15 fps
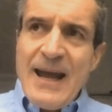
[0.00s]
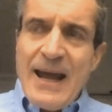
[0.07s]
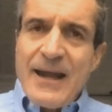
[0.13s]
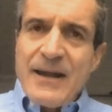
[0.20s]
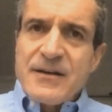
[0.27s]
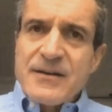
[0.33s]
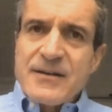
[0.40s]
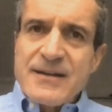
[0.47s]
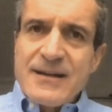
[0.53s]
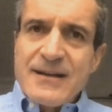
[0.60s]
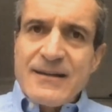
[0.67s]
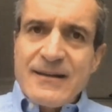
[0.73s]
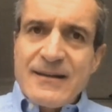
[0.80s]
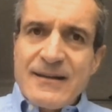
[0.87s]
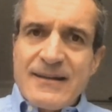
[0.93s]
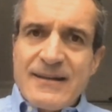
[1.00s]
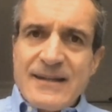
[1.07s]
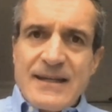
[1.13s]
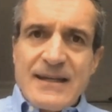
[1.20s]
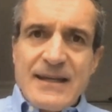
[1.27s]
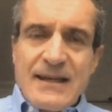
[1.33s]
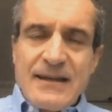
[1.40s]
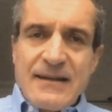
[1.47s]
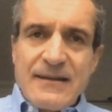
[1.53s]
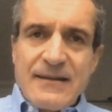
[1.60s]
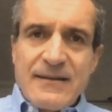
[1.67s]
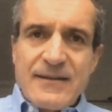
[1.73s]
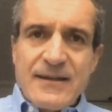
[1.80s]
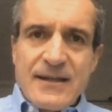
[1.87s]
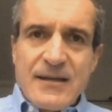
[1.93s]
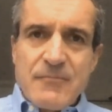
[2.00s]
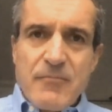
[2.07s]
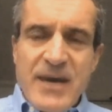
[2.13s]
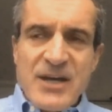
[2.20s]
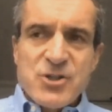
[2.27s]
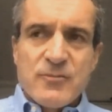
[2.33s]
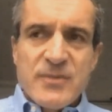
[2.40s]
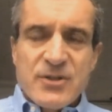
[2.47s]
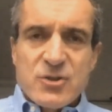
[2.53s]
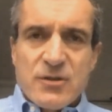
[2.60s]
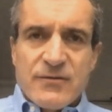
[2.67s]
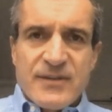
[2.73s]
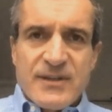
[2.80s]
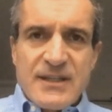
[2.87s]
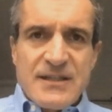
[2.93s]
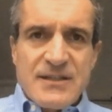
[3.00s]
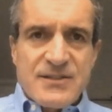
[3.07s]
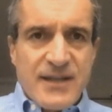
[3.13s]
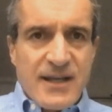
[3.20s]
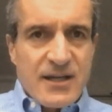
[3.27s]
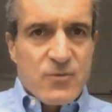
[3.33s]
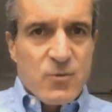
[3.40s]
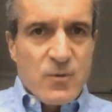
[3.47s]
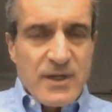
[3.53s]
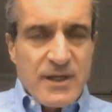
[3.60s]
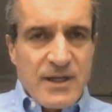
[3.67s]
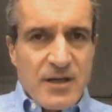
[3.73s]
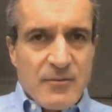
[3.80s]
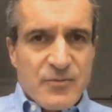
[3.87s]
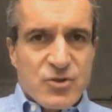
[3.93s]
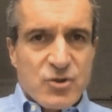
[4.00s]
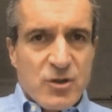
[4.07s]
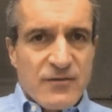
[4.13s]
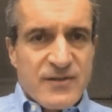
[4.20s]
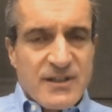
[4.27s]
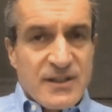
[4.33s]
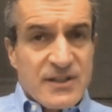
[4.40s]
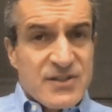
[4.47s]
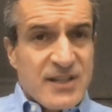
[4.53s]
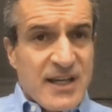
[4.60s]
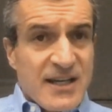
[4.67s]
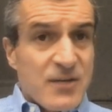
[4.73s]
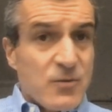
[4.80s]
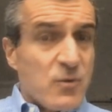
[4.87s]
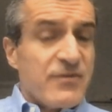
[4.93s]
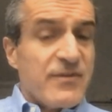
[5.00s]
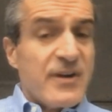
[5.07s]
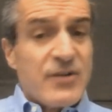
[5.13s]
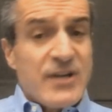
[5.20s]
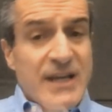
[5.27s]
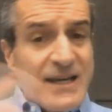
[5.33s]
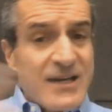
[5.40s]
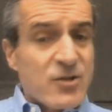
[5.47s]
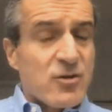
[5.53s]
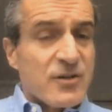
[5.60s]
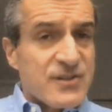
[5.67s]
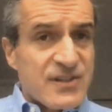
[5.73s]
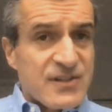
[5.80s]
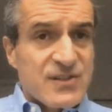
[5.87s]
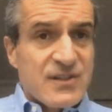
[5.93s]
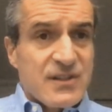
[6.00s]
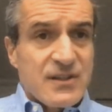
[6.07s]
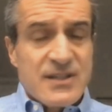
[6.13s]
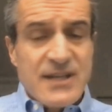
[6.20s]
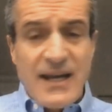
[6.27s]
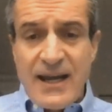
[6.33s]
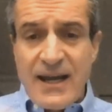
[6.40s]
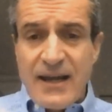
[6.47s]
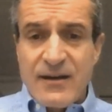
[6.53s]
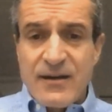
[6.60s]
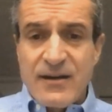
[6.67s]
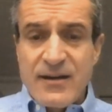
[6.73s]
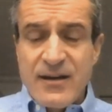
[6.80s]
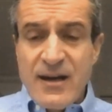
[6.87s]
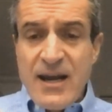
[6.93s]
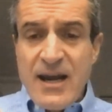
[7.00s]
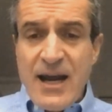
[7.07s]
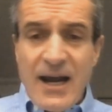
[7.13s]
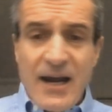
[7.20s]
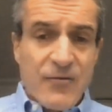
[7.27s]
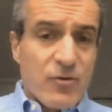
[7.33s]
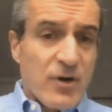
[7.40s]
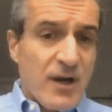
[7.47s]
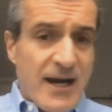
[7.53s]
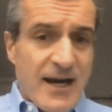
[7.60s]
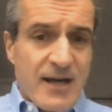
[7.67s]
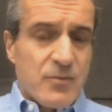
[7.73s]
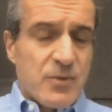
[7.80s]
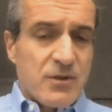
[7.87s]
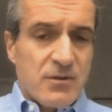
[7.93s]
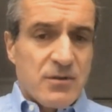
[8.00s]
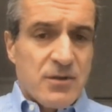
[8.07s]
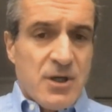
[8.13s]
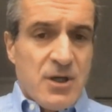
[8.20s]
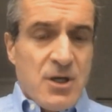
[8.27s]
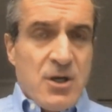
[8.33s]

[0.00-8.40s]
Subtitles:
And the measurement of these that we observed in the study were very inconsistent and unreliable.